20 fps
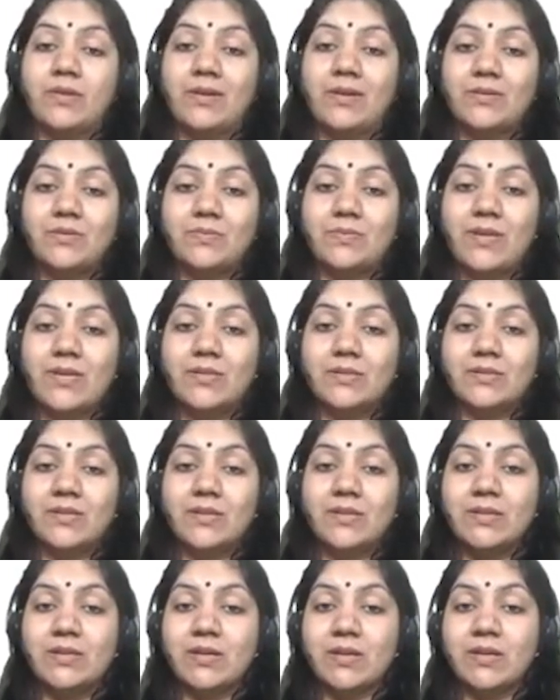It means
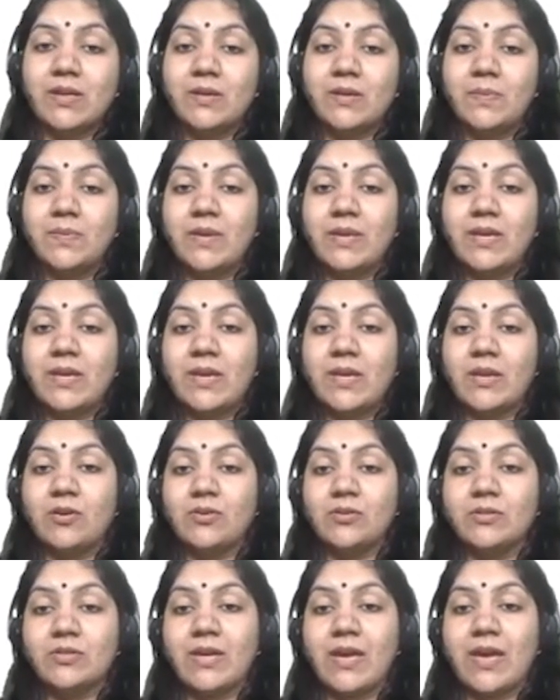the company
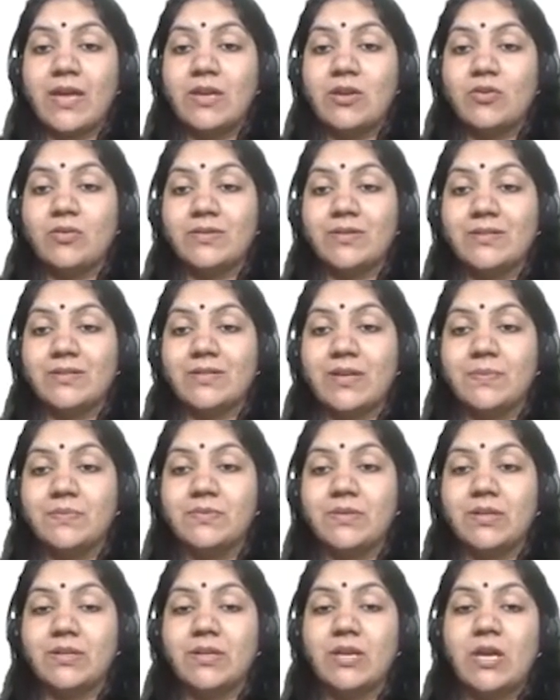cannot carry on the
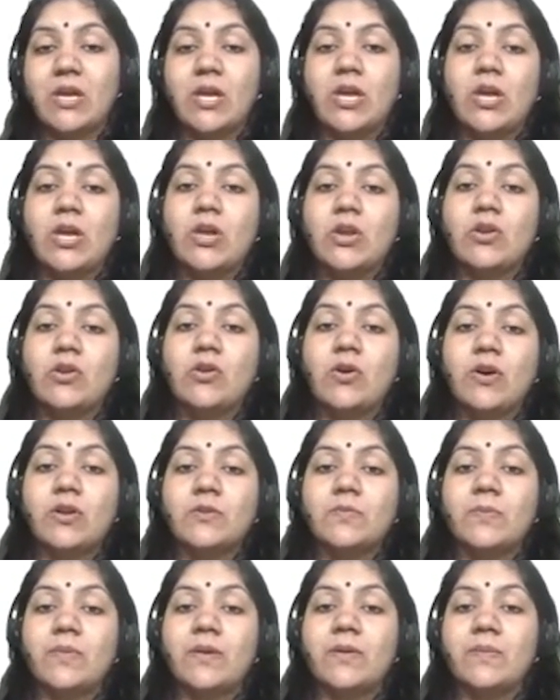subject
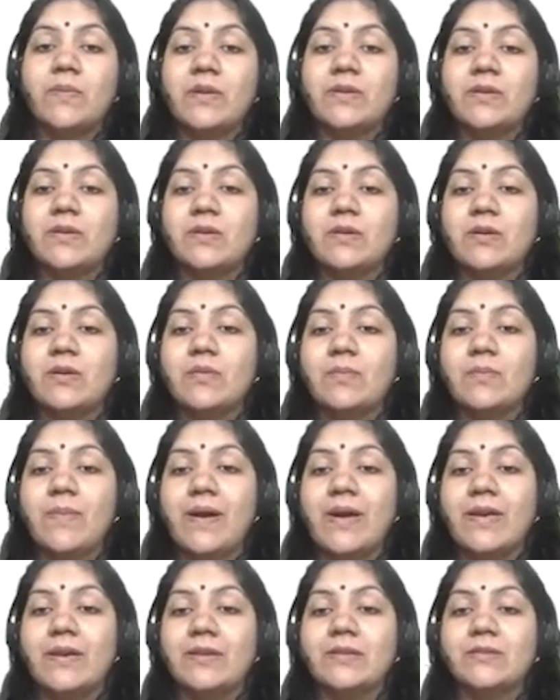not permitted
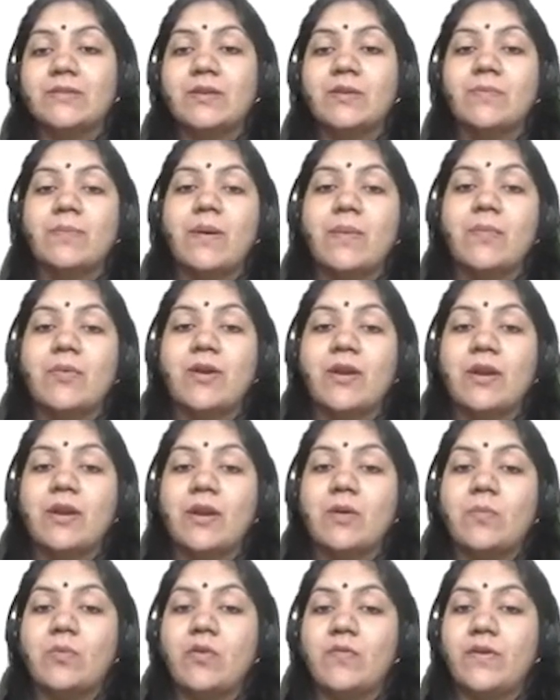by its
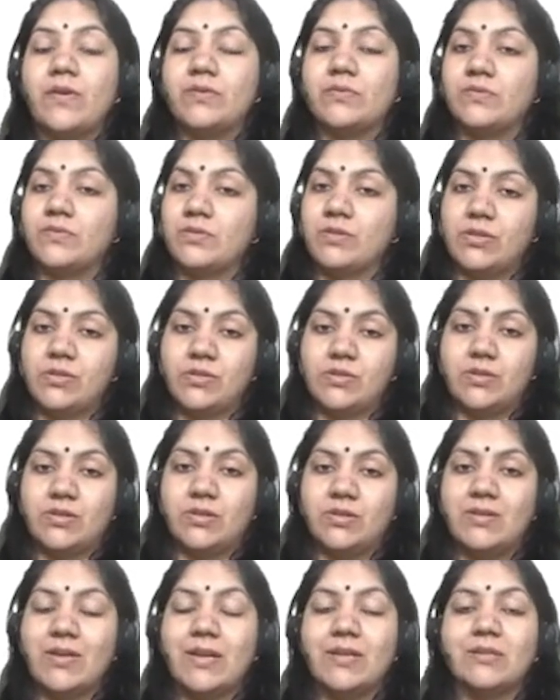memorandum of association.
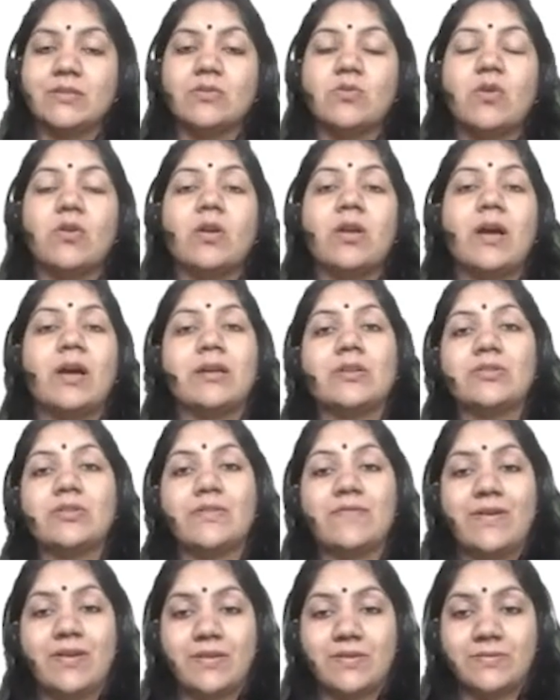That is called ultra
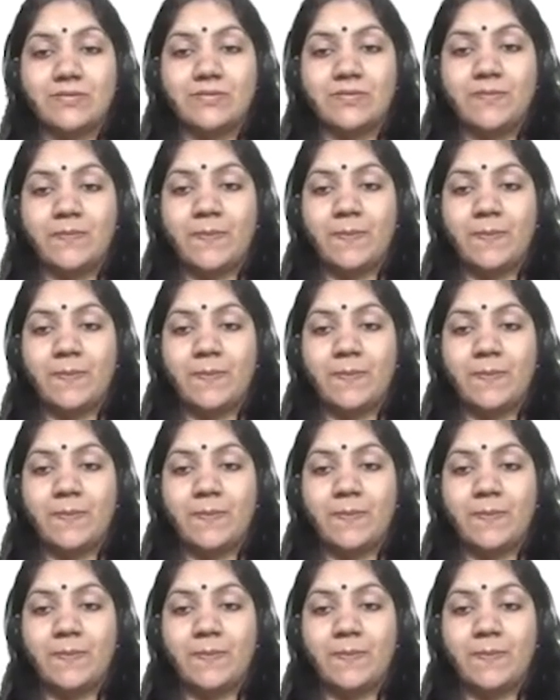vires.